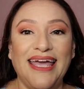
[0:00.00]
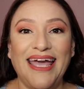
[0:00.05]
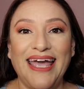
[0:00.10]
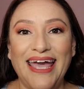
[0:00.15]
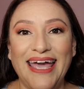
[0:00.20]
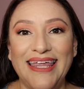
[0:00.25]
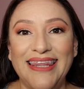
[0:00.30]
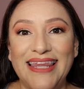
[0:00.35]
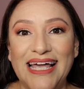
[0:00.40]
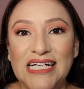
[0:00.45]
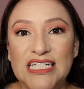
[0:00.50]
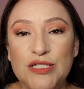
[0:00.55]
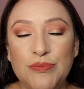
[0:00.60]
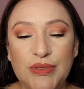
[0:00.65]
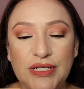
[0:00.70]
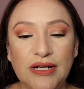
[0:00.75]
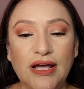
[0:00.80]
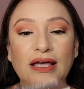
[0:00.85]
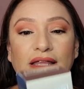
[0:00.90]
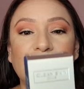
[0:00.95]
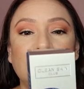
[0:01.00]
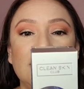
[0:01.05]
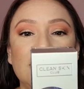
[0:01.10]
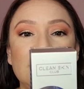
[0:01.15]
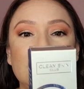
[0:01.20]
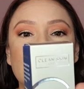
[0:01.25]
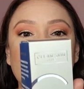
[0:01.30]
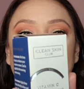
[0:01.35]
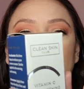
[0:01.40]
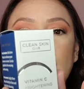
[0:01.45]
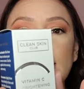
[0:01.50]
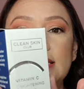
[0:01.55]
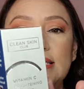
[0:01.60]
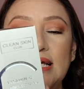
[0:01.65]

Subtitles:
And last but not least, the last